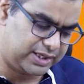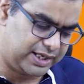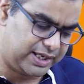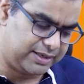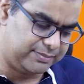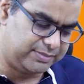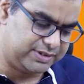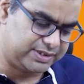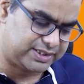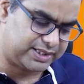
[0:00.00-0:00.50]

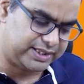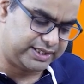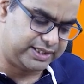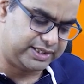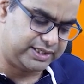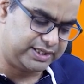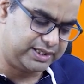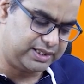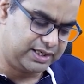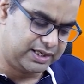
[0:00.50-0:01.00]
A, B, C, D,
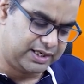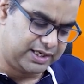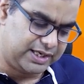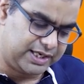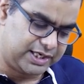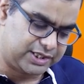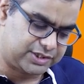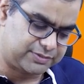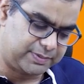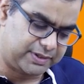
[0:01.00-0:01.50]
E,
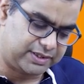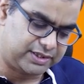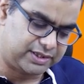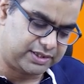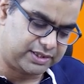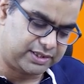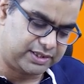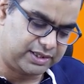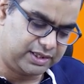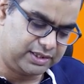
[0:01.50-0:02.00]

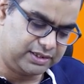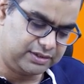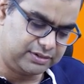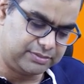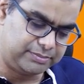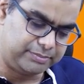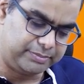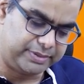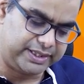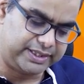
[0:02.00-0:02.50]
expected return,
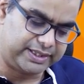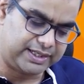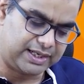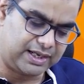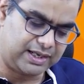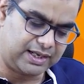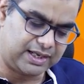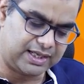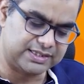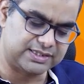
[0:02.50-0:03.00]

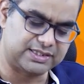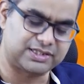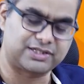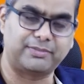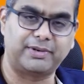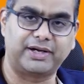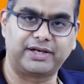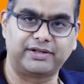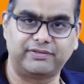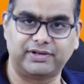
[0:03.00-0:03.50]
beta,
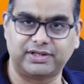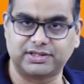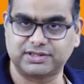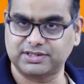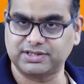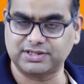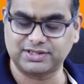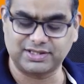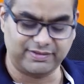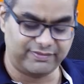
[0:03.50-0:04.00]
unsystematic variance.
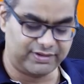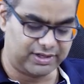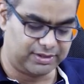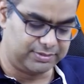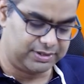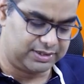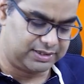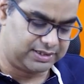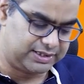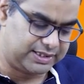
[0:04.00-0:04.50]
This is
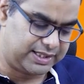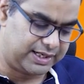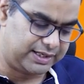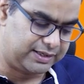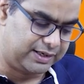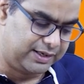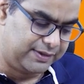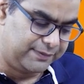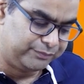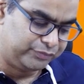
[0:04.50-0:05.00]
available.
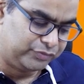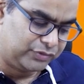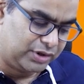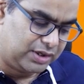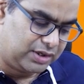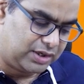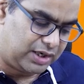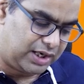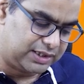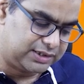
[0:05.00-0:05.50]
Then,
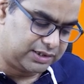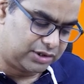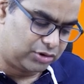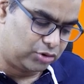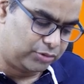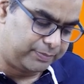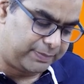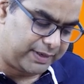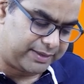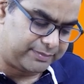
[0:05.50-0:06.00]
other
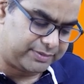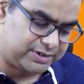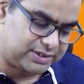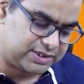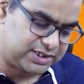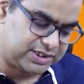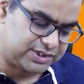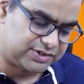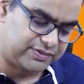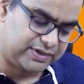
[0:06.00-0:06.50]
known
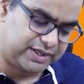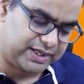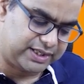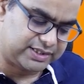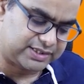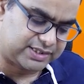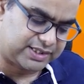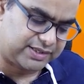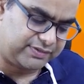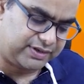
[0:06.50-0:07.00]
parameters. Risk-free rate
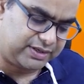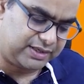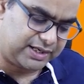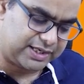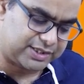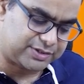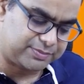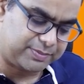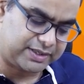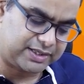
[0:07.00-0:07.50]
is given,
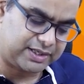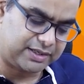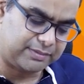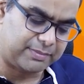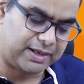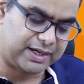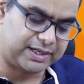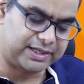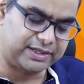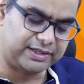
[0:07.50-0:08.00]
expected
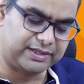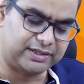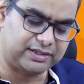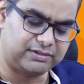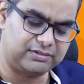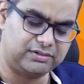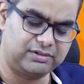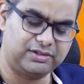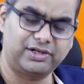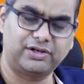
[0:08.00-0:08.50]
market
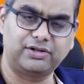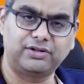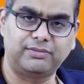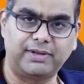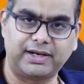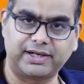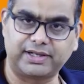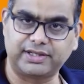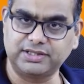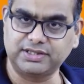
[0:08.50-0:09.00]
return on the
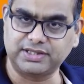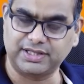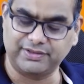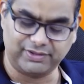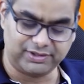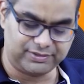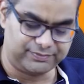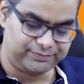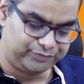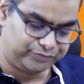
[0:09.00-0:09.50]
market is
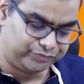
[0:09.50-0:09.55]
given.